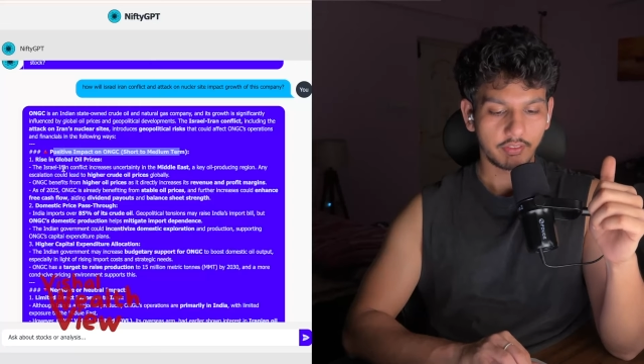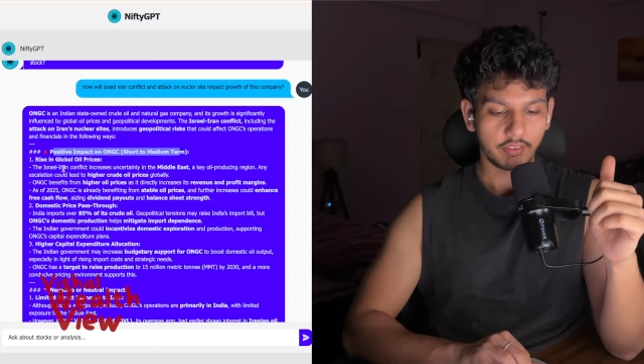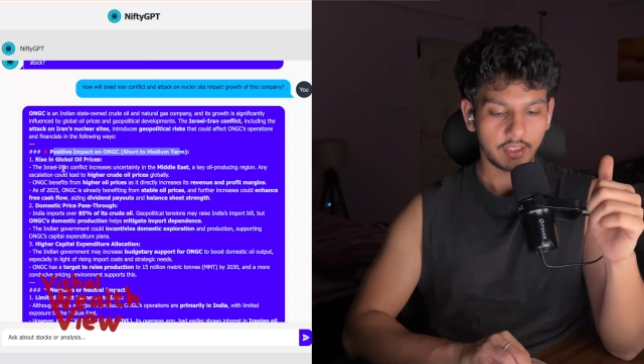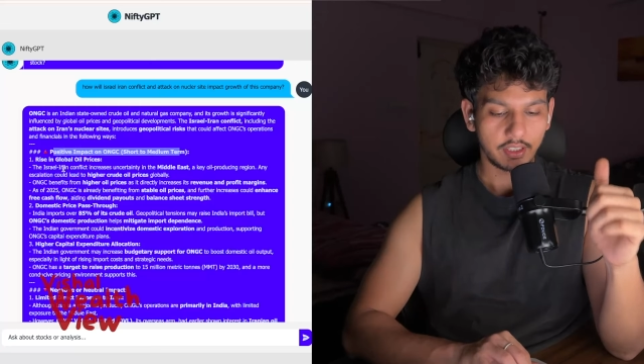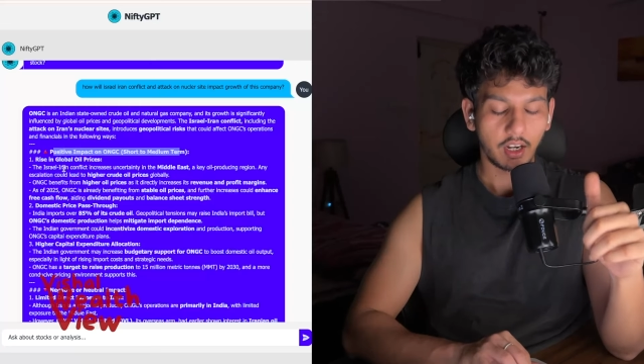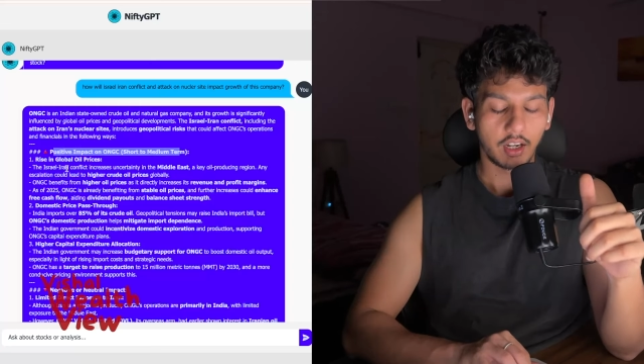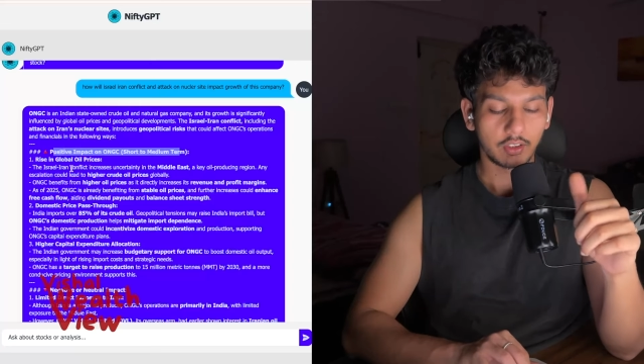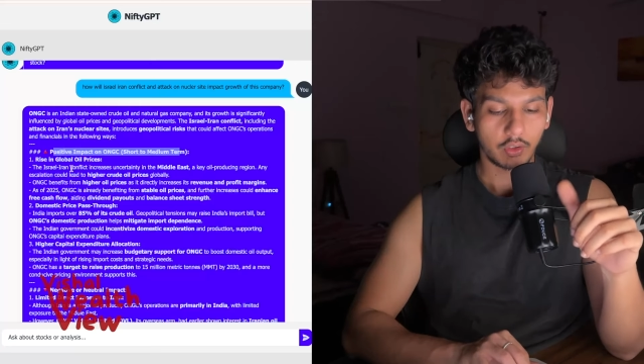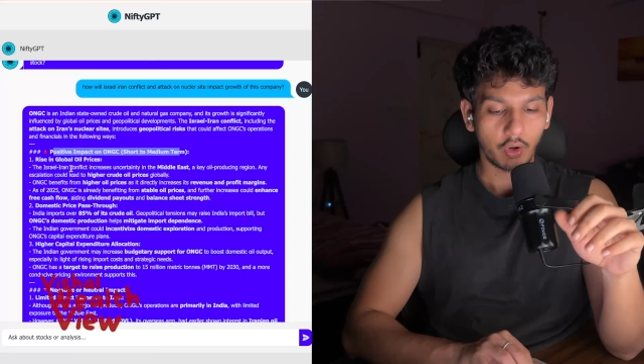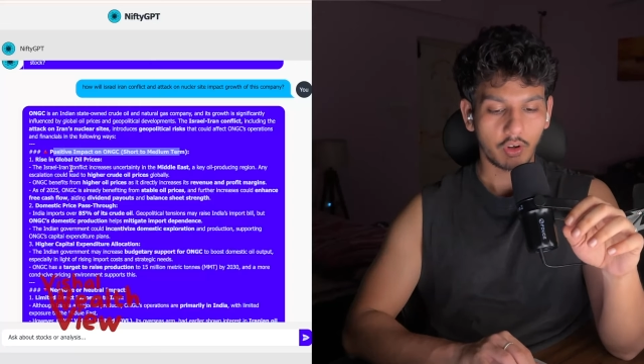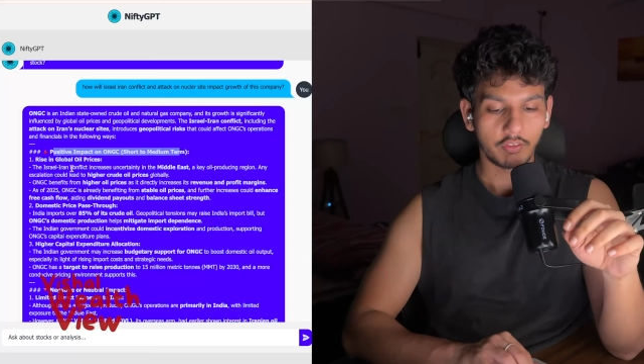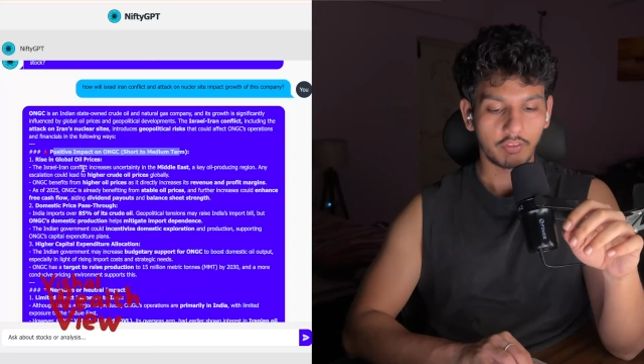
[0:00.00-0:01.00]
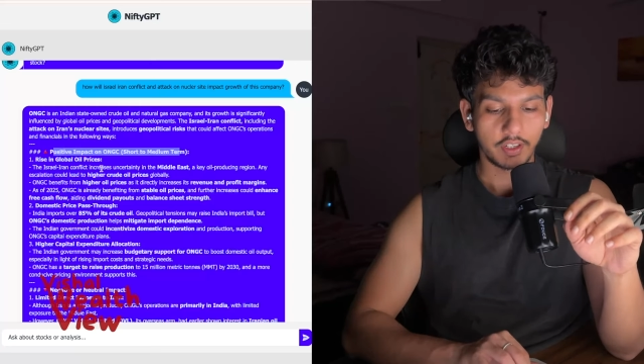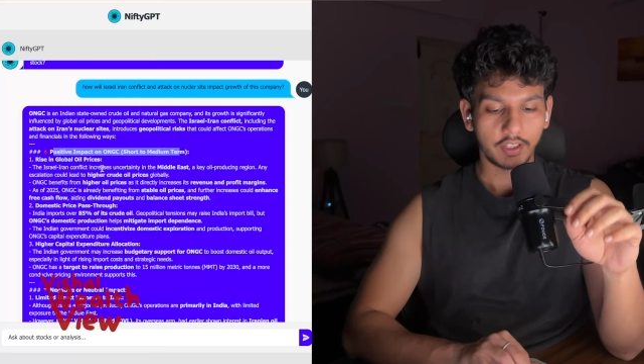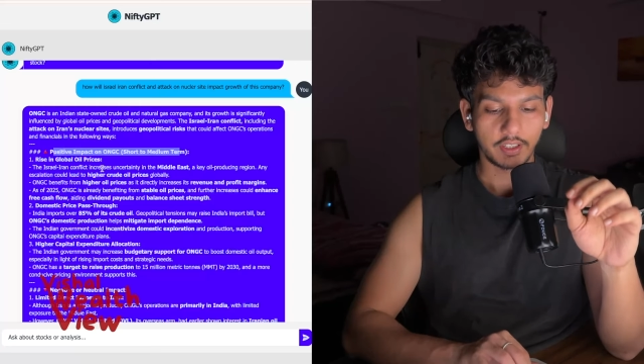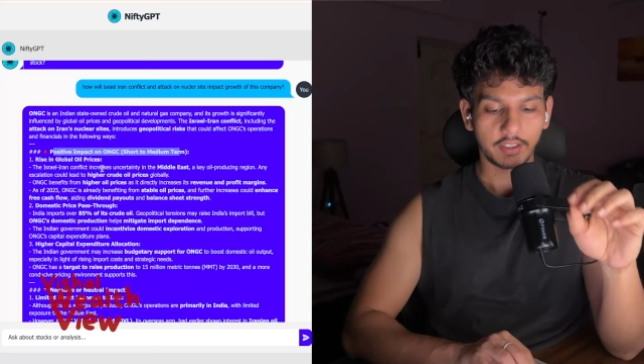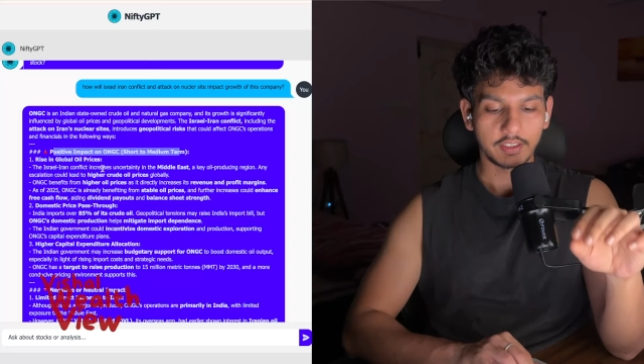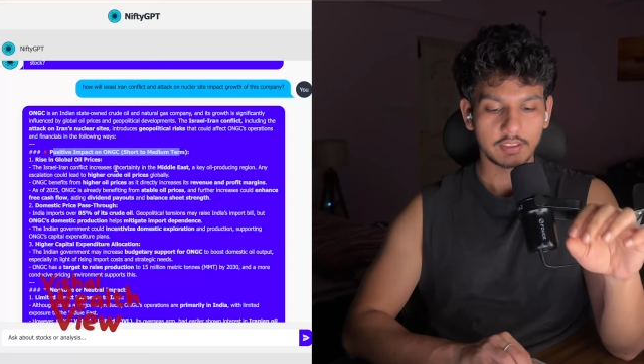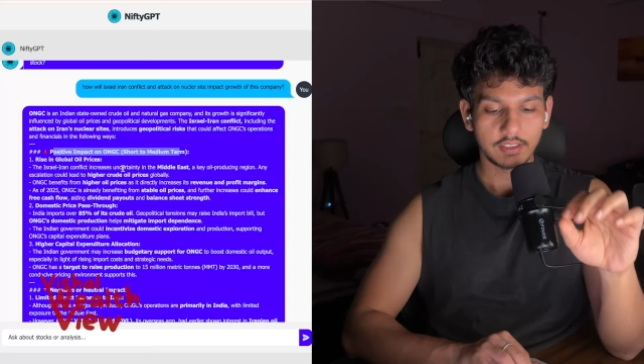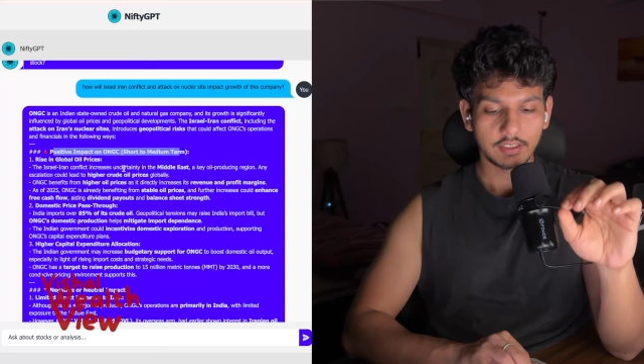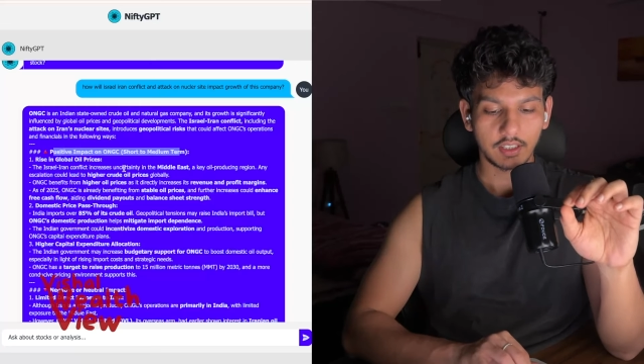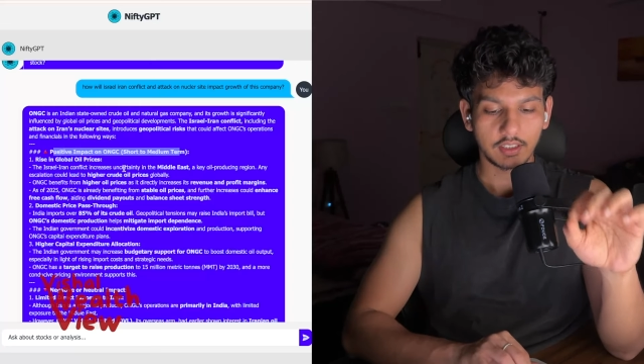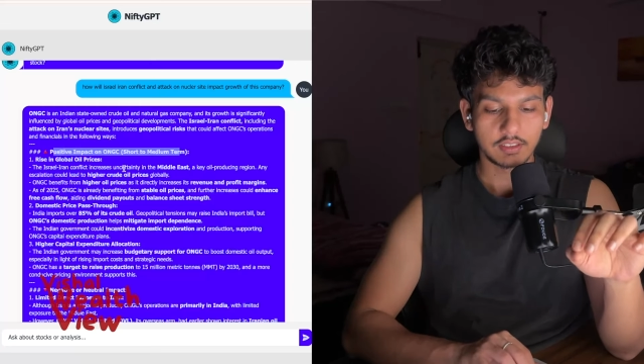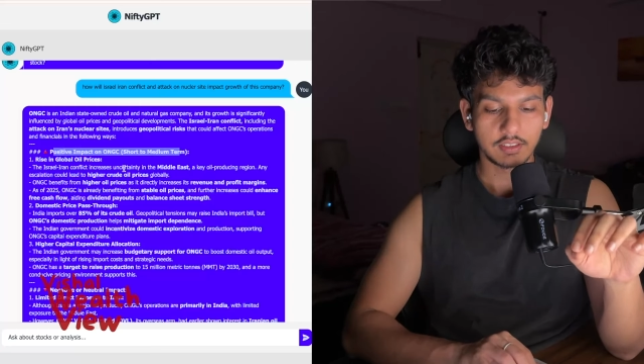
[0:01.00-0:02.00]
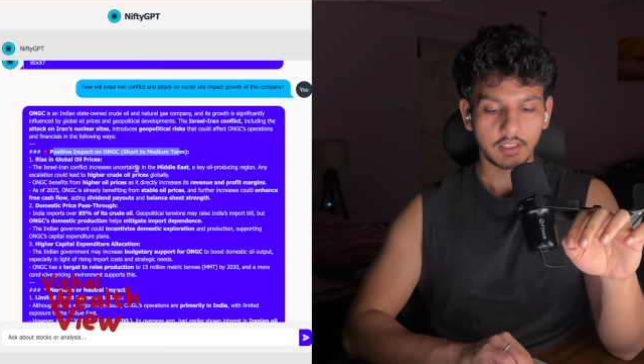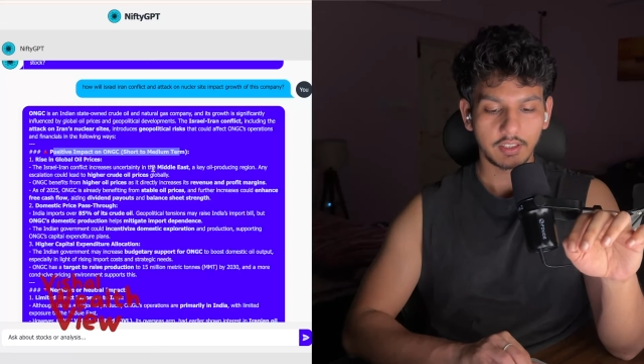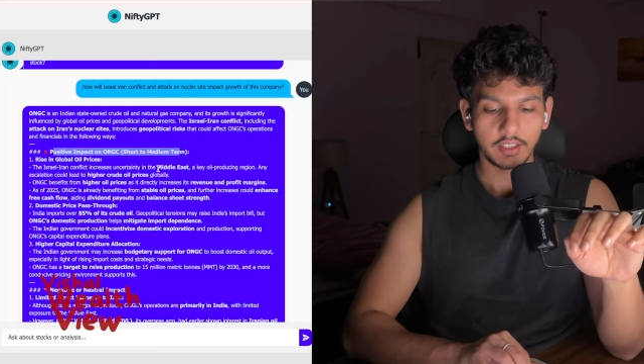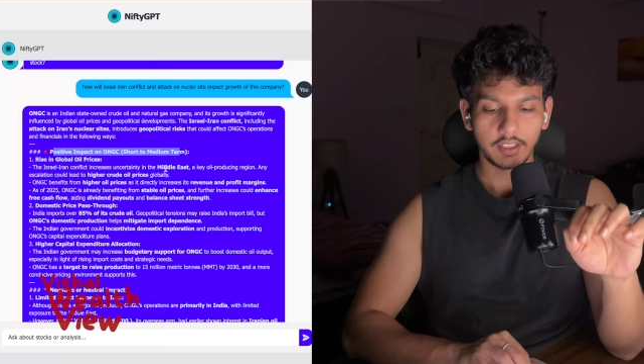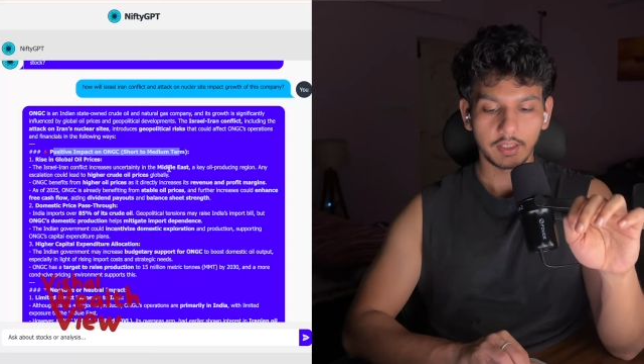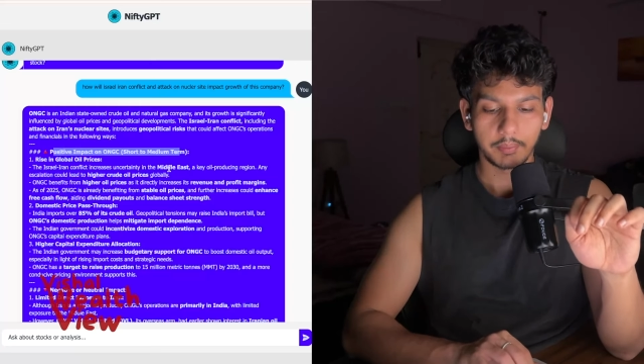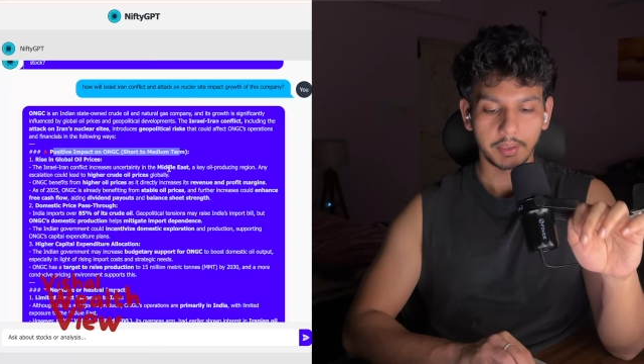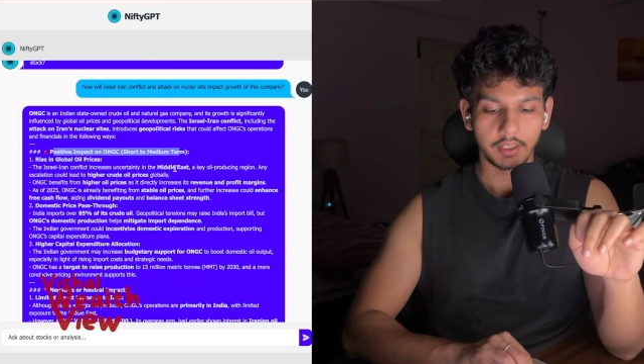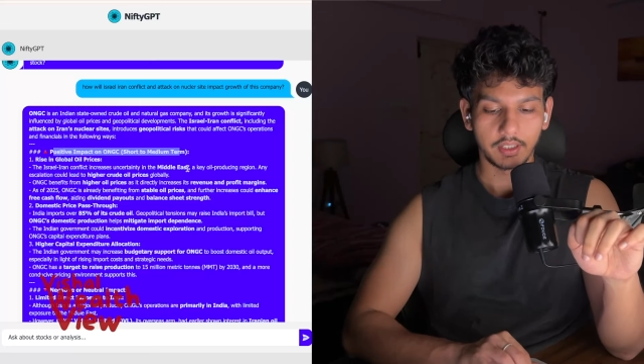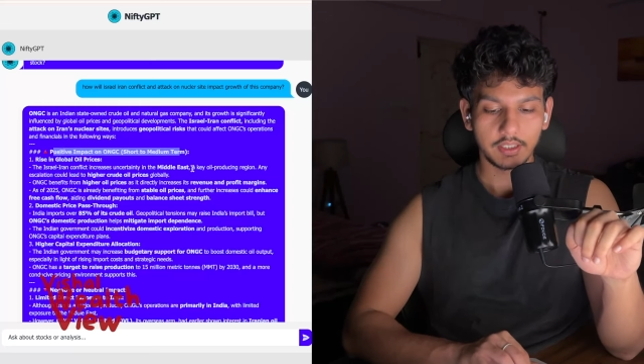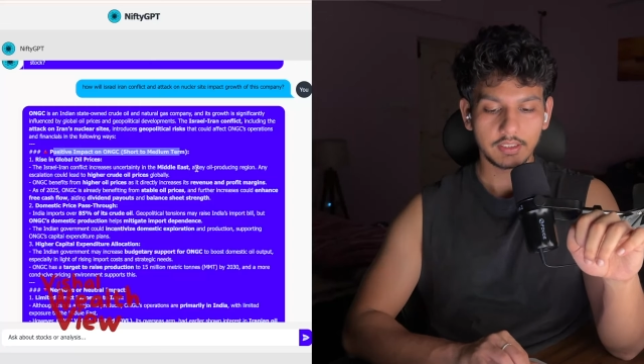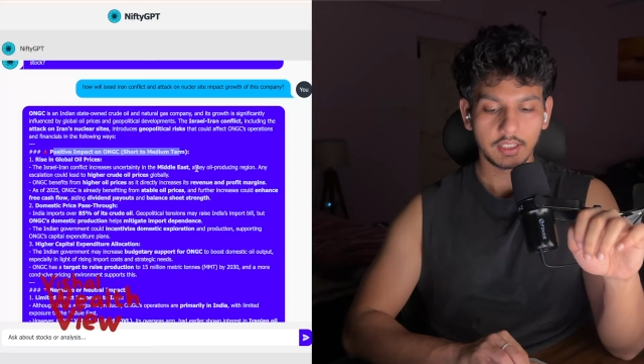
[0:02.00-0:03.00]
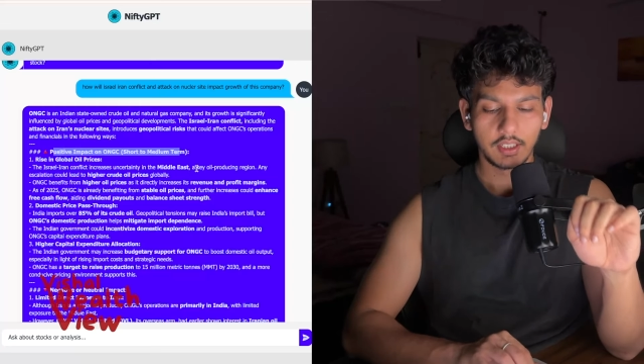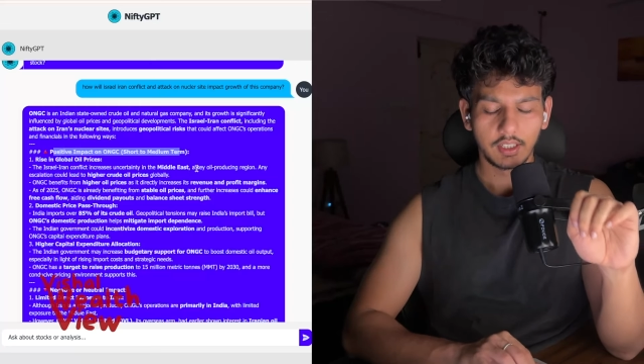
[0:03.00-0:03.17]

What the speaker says: Iran conflict increases uncertainty in the Middle East,